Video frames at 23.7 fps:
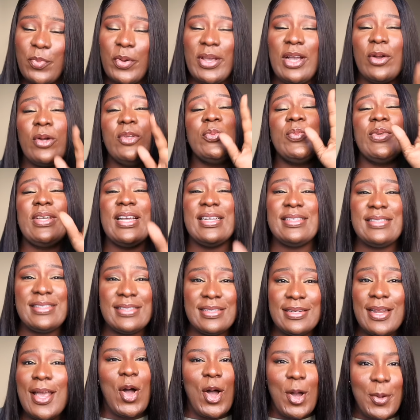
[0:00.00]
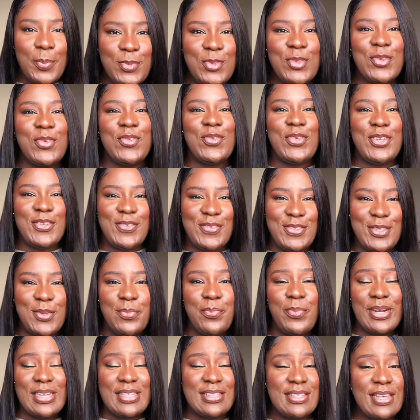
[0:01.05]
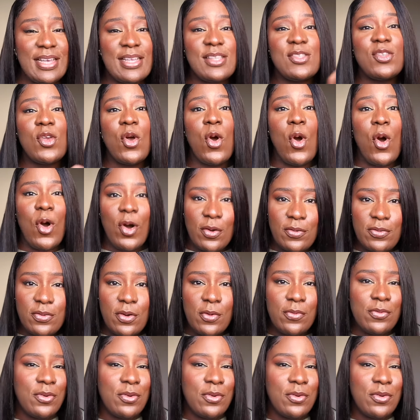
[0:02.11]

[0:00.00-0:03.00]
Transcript: but you're going to be getting up to 50% off